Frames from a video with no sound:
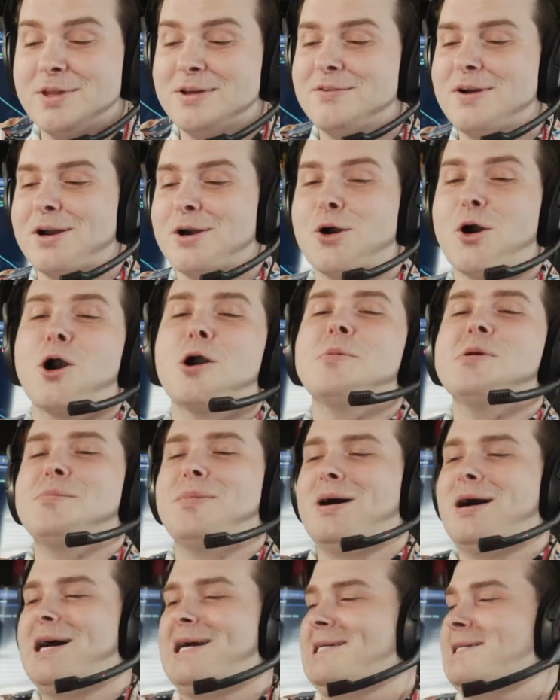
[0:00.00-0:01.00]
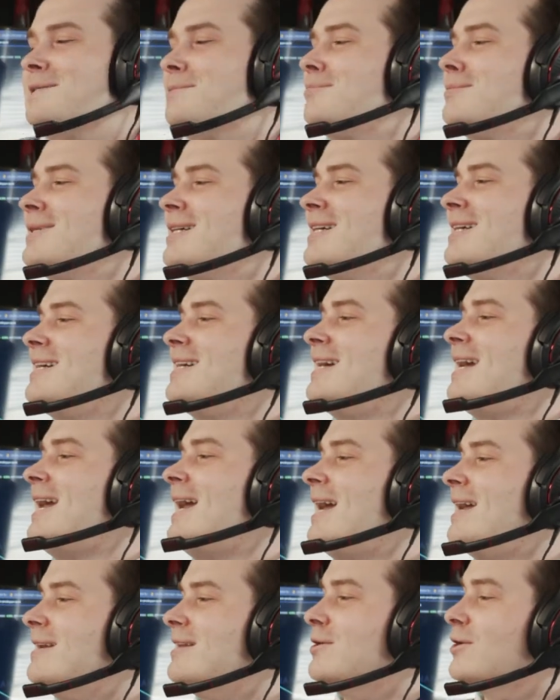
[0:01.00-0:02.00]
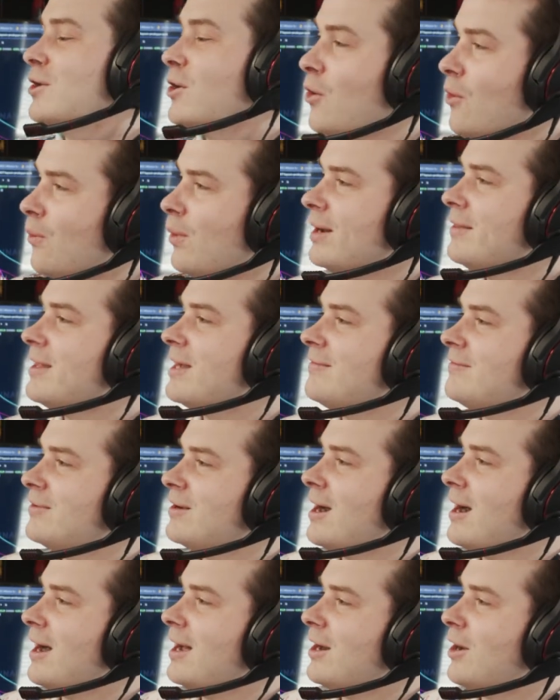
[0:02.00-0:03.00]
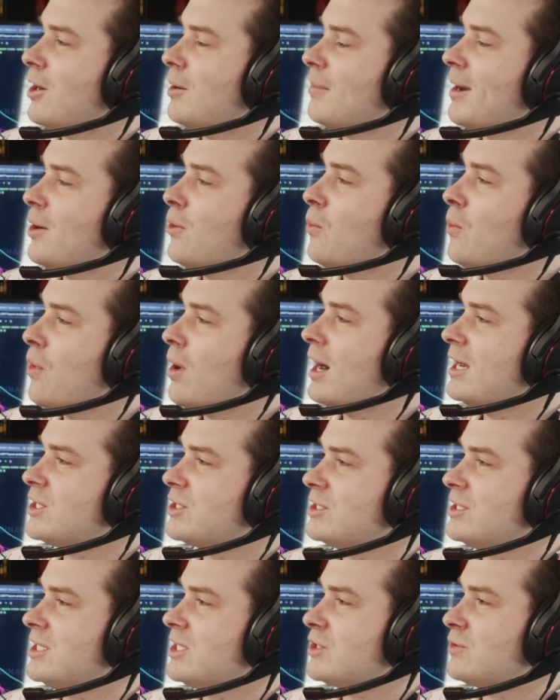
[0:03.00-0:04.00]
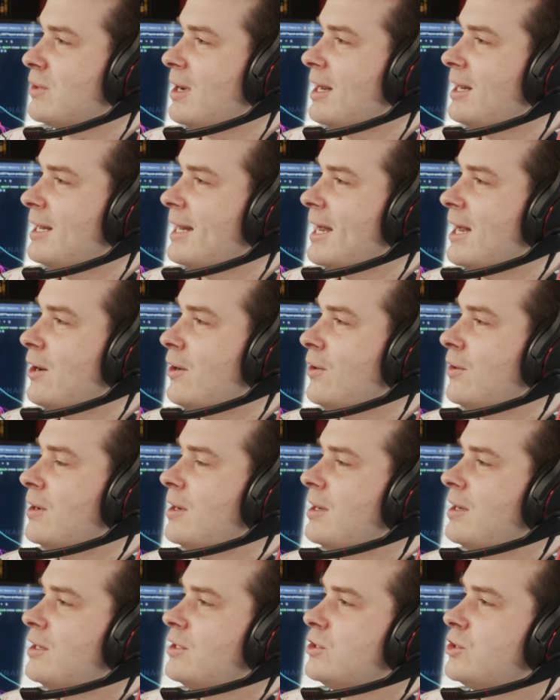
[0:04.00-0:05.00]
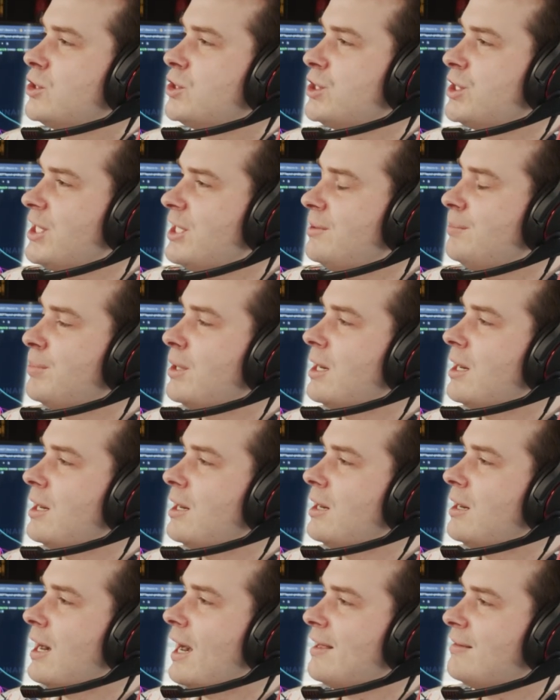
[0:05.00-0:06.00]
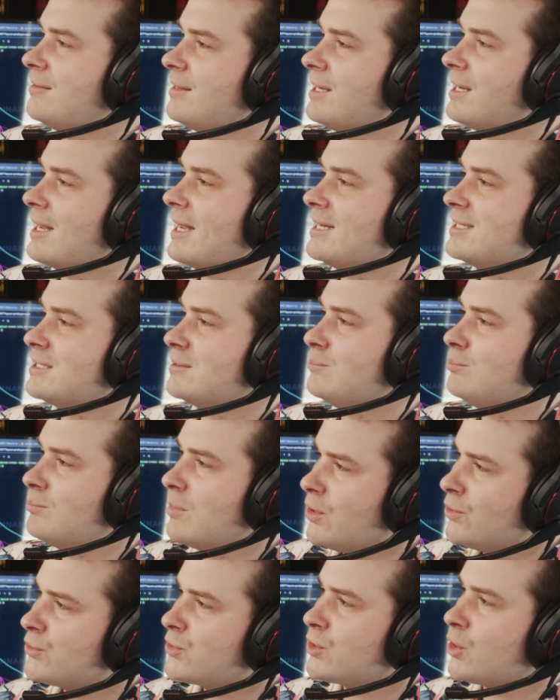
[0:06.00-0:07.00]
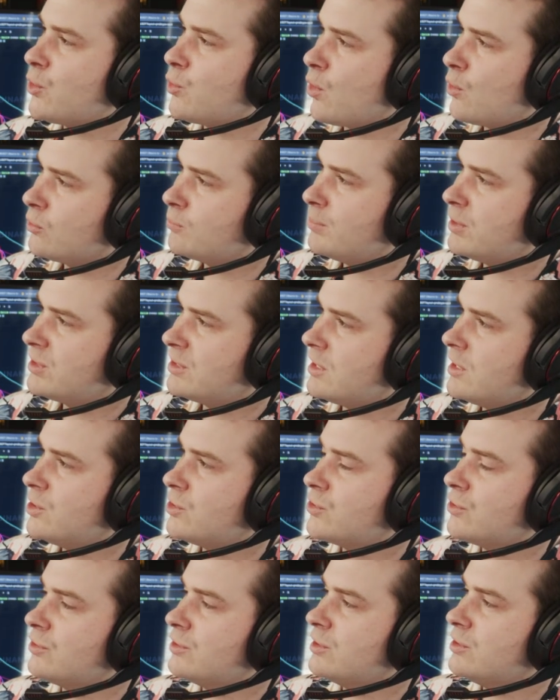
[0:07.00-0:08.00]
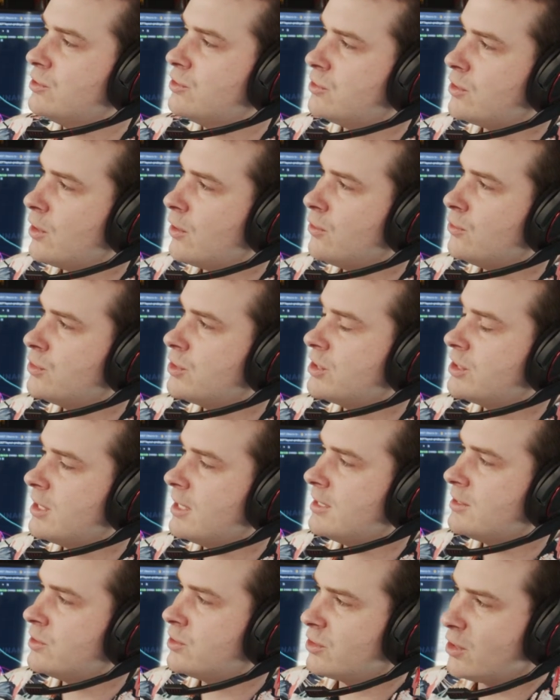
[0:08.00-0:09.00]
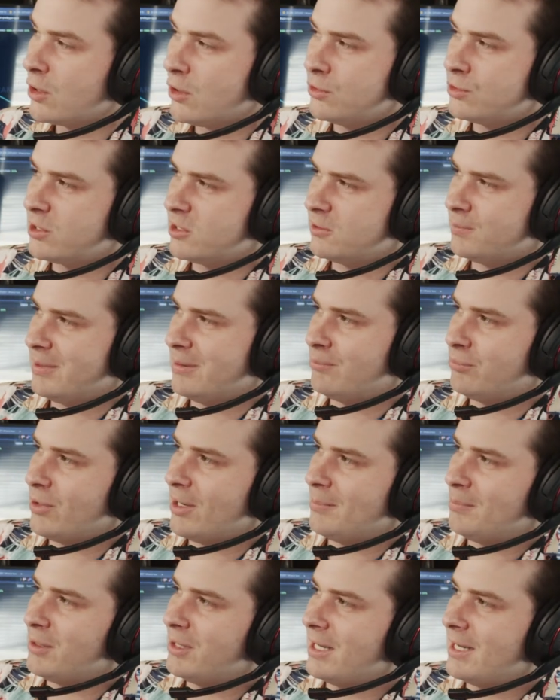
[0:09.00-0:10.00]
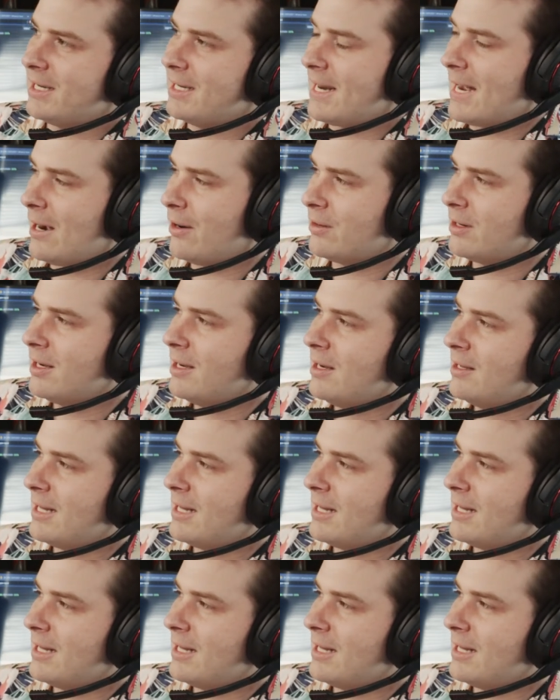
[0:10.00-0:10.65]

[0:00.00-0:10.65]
They've got an army behind them, and their coin that I've got on my watch list right now. Shiba, I think, has the most growth potential than Doge does. Doge has been pretty played out.